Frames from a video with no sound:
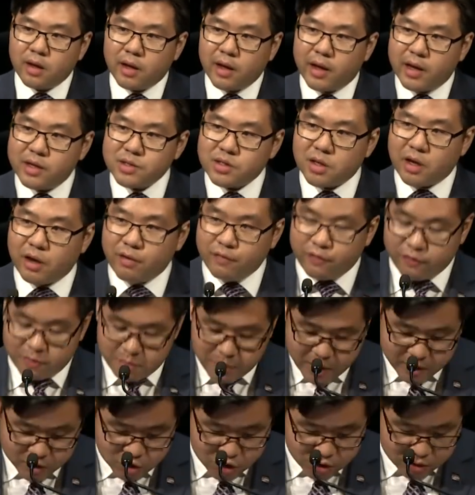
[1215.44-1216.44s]
As I've
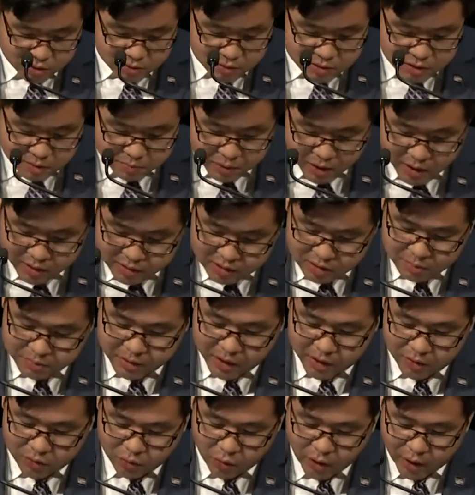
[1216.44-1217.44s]
mentioned, debates
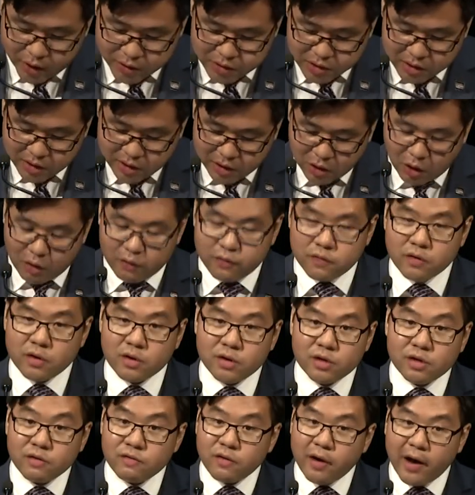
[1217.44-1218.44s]
about race can
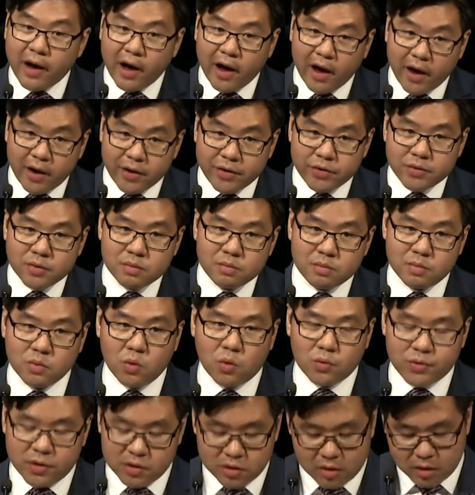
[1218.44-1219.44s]
often divide
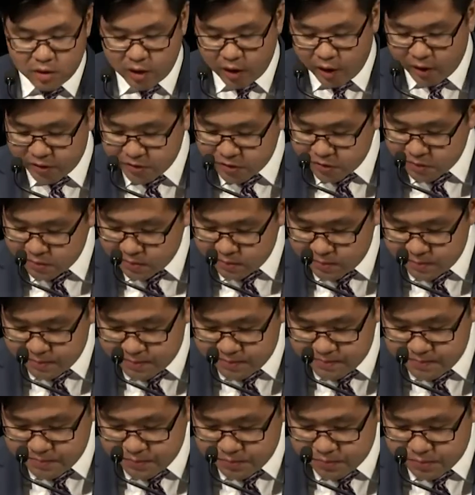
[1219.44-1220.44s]
more than unite.
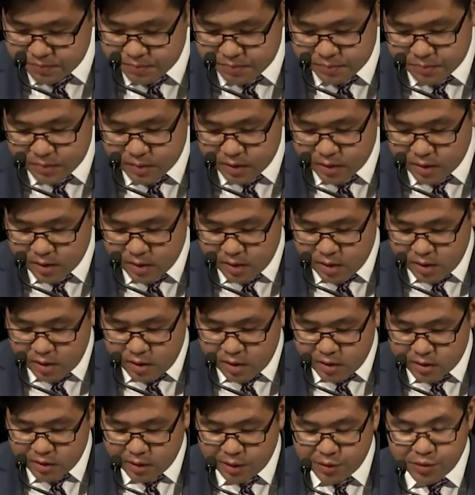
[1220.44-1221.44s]

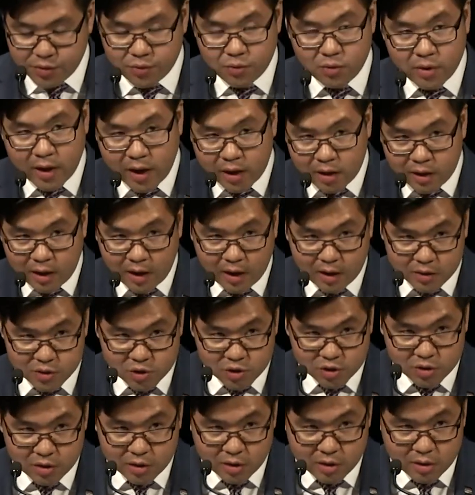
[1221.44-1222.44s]
Yet throughout
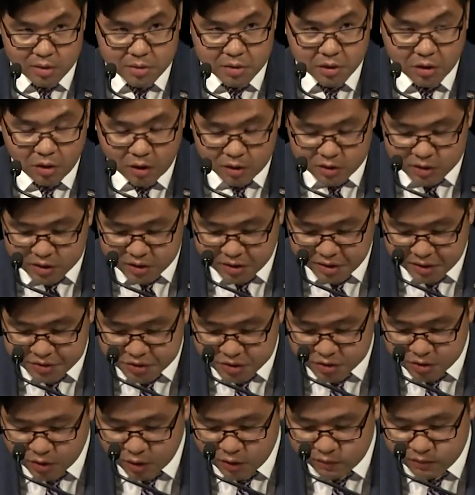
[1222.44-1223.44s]
last year, the
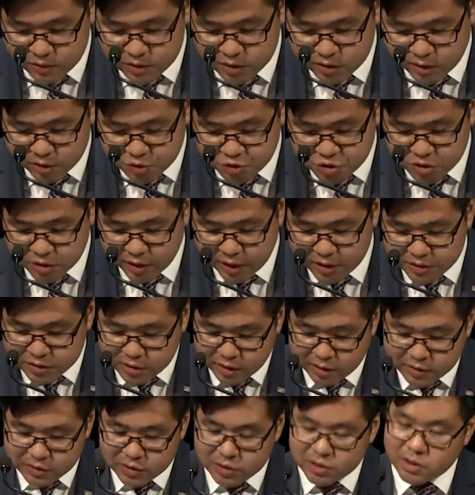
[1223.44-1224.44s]
contest over Section
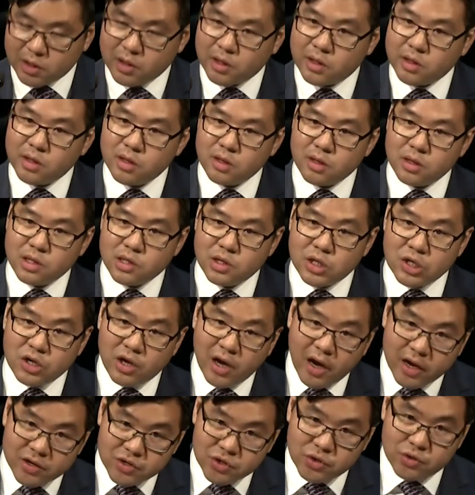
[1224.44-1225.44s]
18C
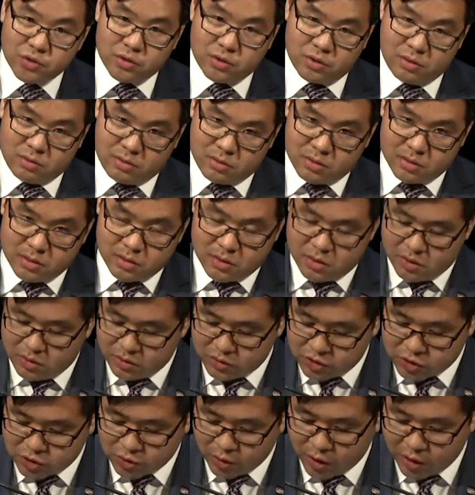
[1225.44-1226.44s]
united
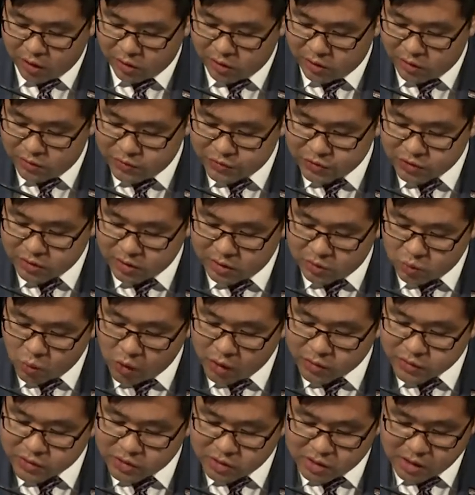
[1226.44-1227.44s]
Australians in
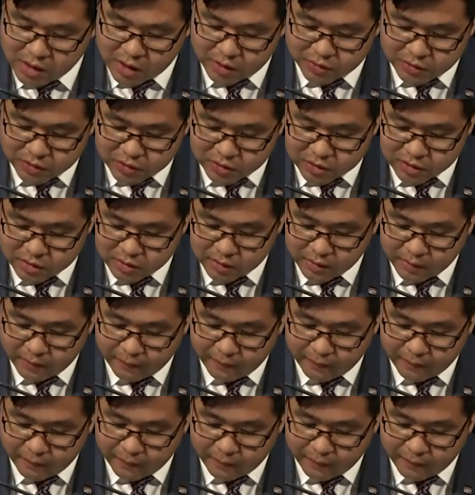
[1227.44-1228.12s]
one sense.